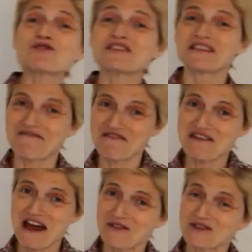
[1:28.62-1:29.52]

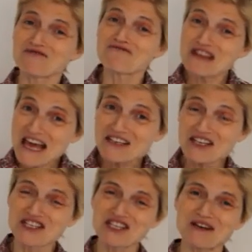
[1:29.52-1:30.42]
7th house of
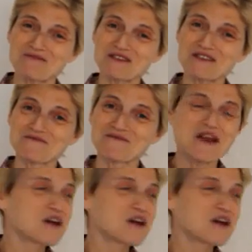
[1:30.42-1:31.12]
relationships.